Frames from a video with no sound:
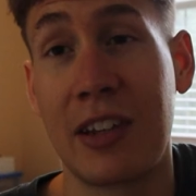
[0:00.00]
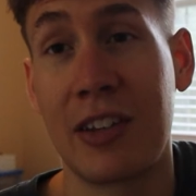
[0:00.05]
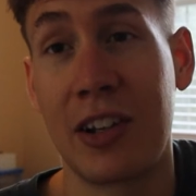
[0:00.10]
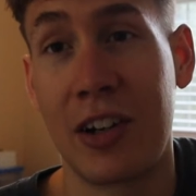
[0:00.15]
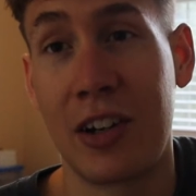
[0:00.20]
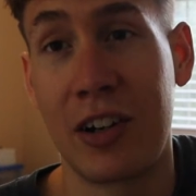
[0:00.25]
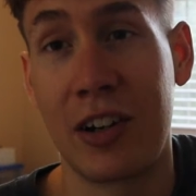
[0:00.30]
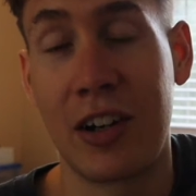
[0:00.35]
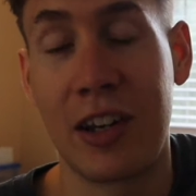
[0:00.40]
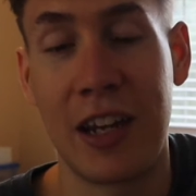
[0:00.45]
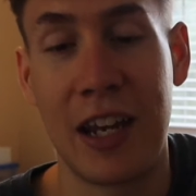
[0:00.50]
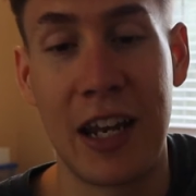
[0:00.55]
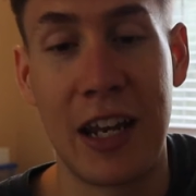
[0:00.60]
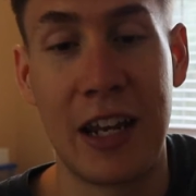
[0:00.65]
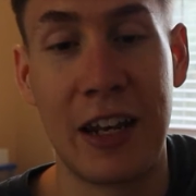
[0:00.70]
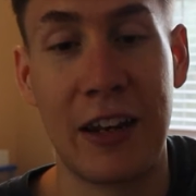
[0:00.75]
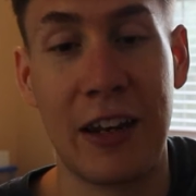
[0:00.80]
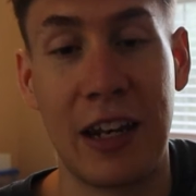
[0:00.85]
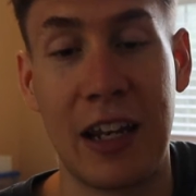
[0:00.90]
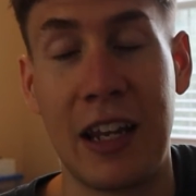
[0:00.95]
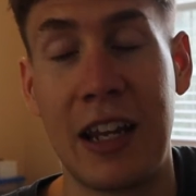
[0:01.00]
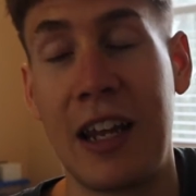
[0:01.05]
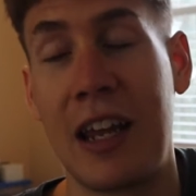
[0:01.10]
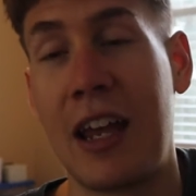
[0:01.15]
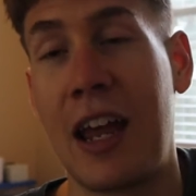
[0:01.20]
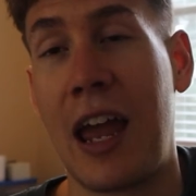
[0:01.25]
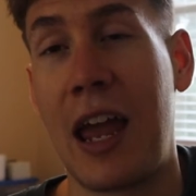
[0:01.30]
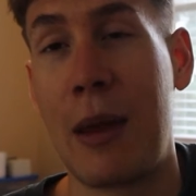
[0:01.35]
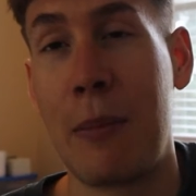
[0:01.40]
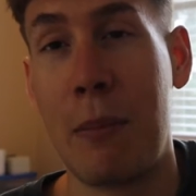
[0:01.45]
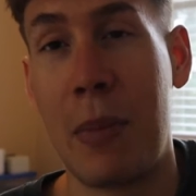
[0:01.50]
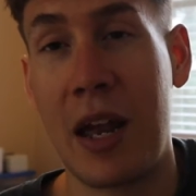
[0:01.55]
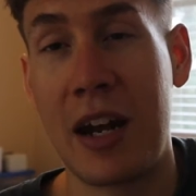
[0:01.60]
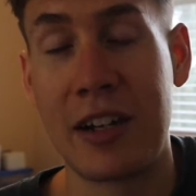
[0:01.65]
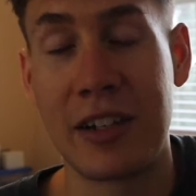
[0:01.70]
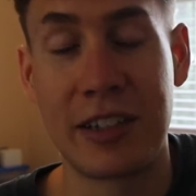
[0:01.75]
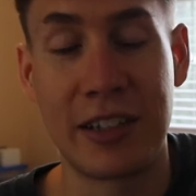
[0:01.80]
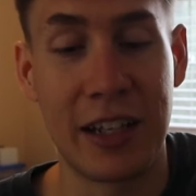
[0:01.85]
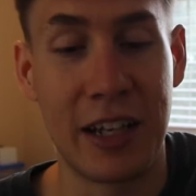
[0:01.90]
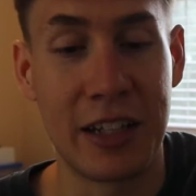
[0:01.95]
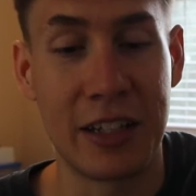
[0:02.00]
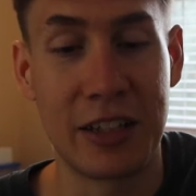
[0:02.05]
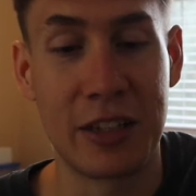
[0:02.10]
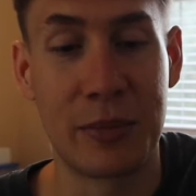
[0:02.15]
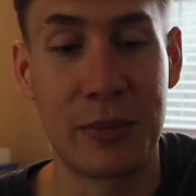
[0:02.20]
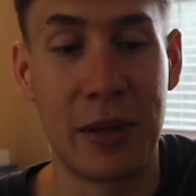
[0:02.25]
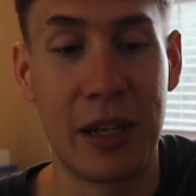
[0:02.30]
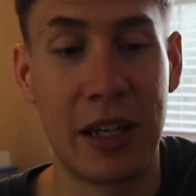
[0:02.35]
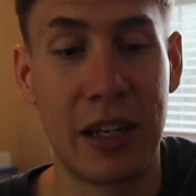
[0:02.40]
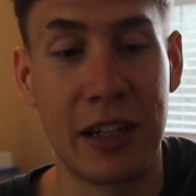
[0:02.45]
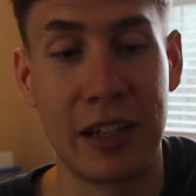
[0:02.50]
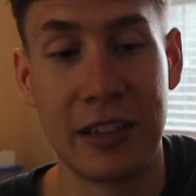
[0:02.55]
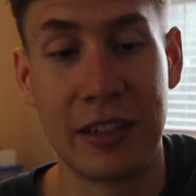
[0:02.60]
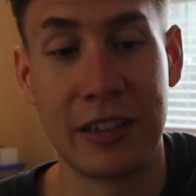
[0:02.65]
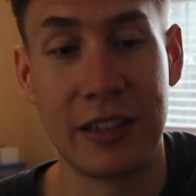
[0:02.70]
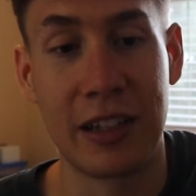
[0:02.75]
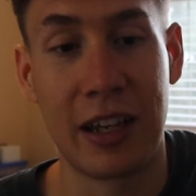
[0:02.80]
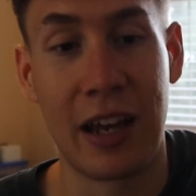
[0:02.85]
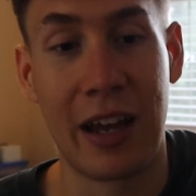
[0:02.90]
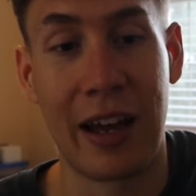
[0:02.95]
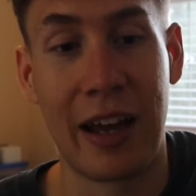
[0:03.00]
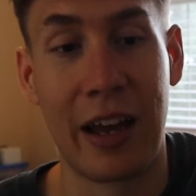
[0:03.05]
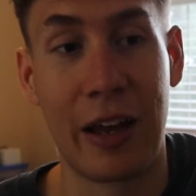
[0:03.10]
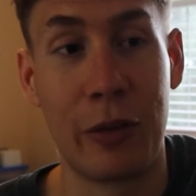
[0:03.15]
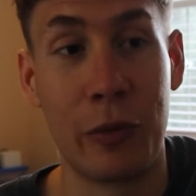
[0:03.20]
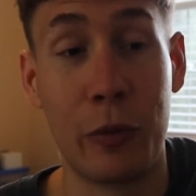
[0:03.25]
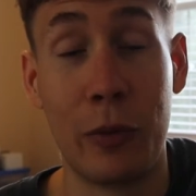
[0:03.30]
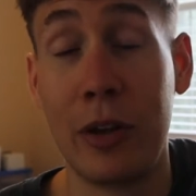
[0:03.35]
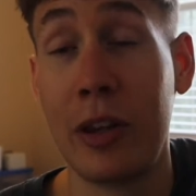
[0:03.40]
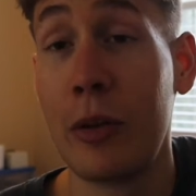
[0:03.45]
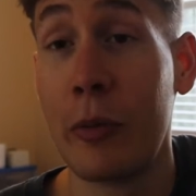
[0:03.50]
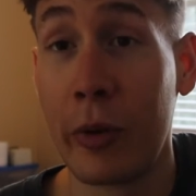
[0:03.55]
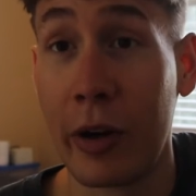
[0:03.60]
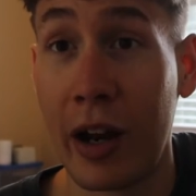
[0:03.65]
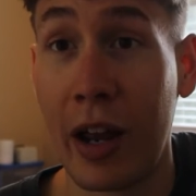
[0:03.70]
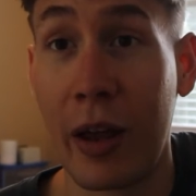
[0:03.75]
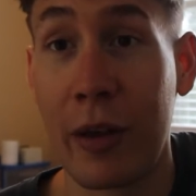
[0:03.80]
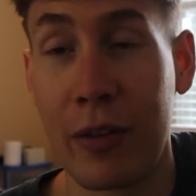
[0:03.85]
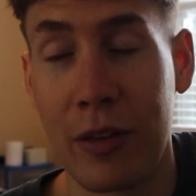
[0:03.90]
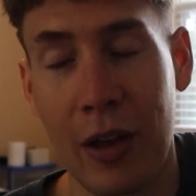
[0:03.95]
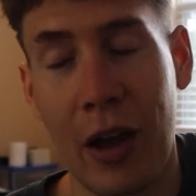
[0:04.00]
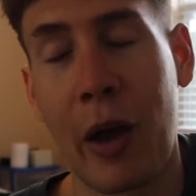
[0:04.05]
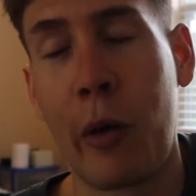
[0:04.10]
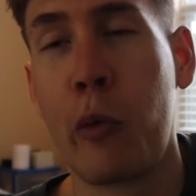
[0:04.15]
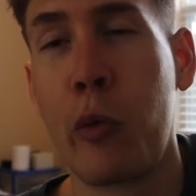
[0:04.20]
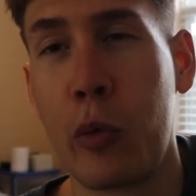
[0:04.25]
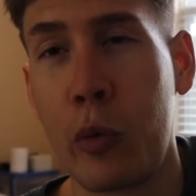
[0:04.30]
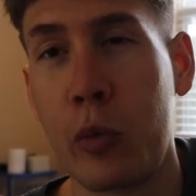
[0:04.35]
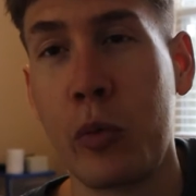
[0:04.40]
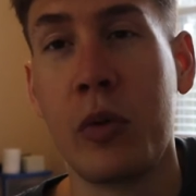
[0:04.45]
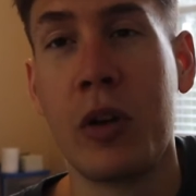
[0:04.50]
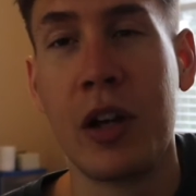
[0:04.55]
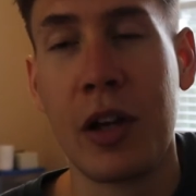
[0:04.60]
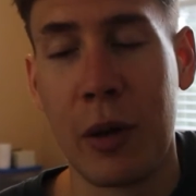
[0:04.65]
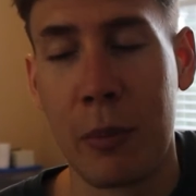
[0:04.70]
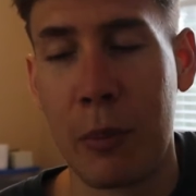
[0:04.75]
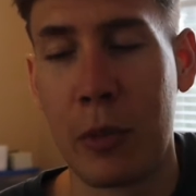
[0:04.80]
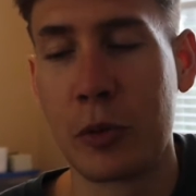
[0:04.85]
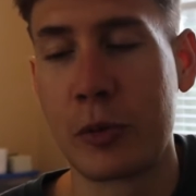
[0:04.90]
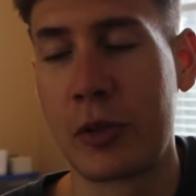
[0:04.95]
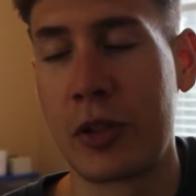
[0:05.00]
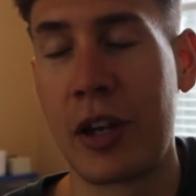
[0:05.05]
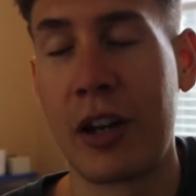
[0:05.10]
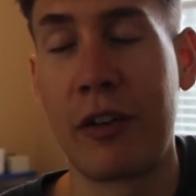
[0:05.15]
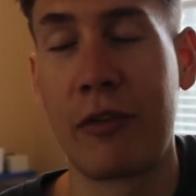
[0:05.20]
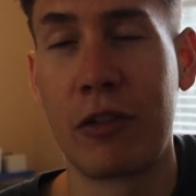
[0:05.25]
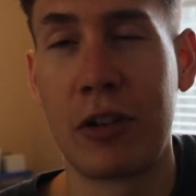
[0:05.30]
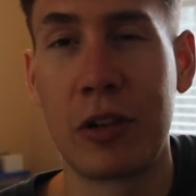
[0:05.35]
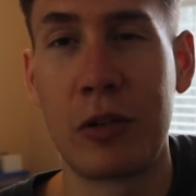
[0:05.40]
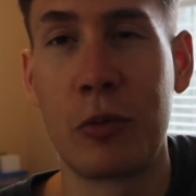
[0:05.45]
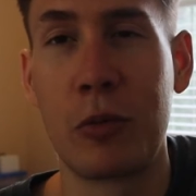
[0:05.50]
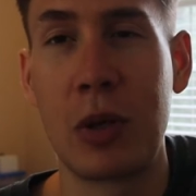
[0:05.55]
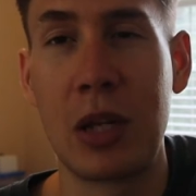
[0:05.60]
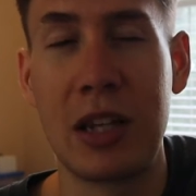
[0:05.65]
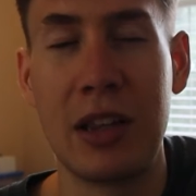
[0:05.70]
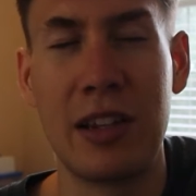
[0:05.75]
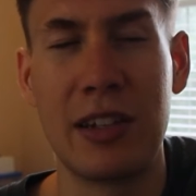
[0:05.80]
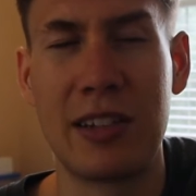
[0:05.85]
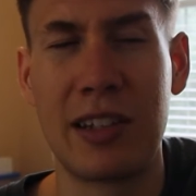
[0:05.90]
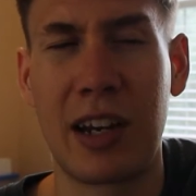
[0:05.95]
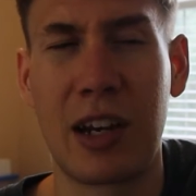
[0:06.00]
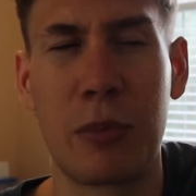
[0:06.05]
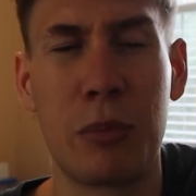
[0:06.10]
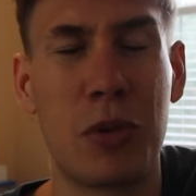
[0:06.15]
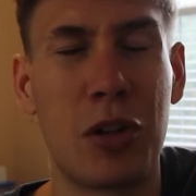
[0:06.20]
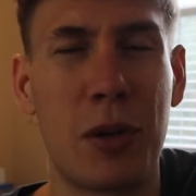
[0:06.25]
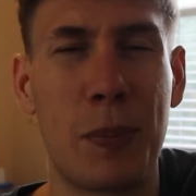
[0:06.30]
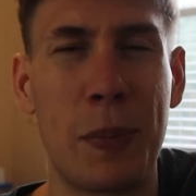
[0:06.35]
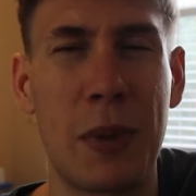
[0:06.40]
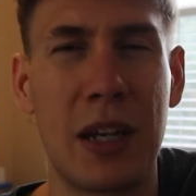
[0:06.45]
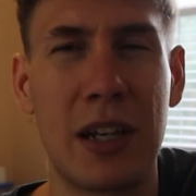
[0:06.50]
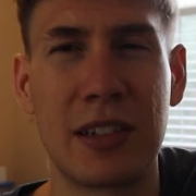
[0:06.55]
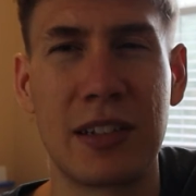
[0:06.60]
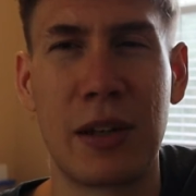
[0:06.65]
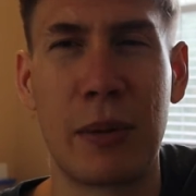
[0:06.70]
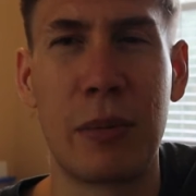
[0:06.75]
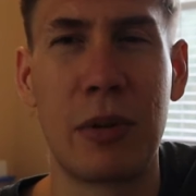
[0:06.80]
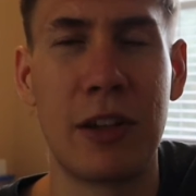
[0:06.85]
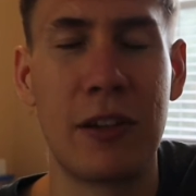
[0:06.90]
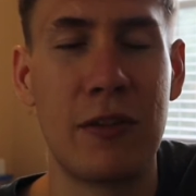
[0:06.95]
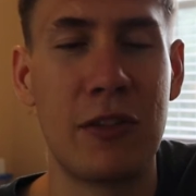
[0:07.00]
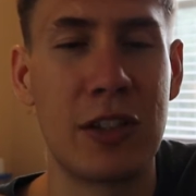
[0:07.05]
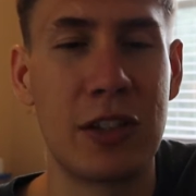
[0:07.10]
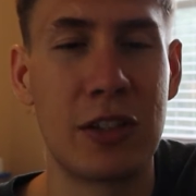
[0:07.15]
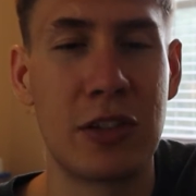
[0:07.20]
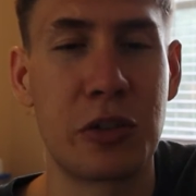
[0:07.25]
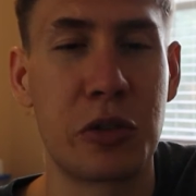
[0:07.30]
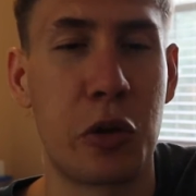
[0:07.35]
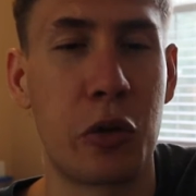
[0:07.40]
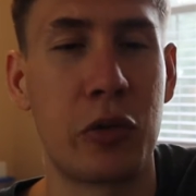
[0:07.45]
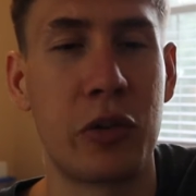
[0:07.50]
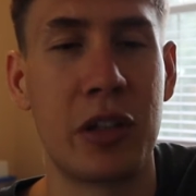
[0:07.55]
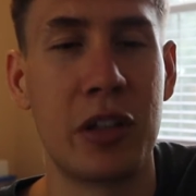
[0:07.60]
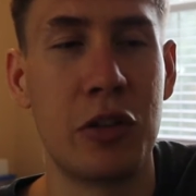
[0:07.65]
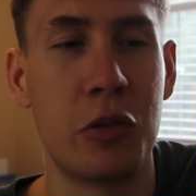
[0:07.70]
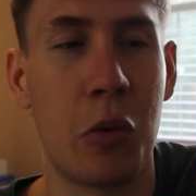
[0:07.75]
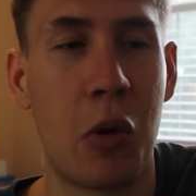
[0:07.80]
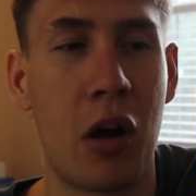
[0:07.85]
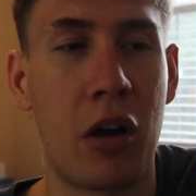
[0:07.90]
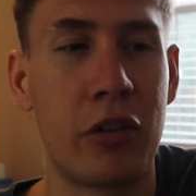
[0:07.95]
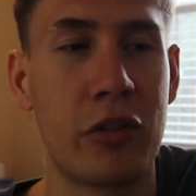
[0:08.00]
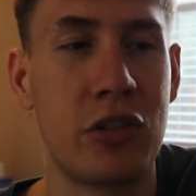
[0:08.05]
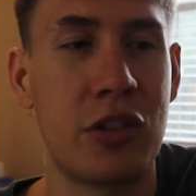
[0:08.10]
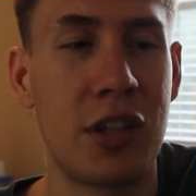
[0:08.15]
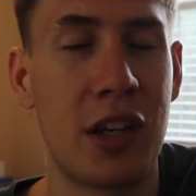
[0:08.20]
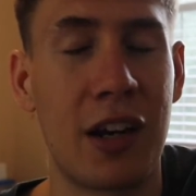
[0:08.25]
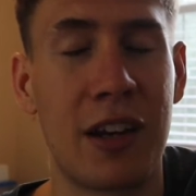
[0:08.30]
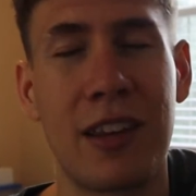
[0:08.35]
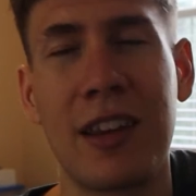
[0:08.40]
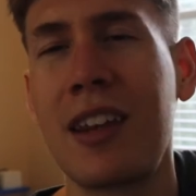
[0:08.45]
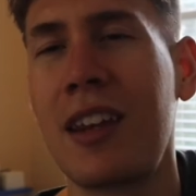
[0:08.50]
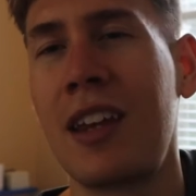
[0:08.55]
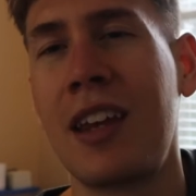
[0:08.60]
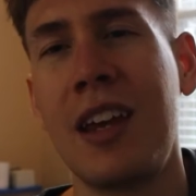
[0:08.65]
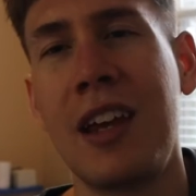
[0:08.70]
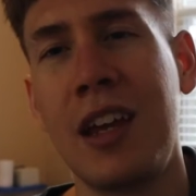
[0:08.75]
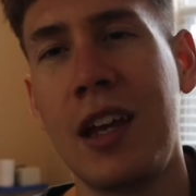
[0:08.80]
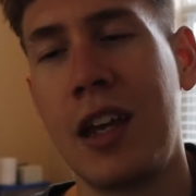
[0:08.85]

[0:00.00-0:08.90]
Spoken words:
a turn in a better sense, because I will most definitely read the second book, because I believe this is only a duology, and I think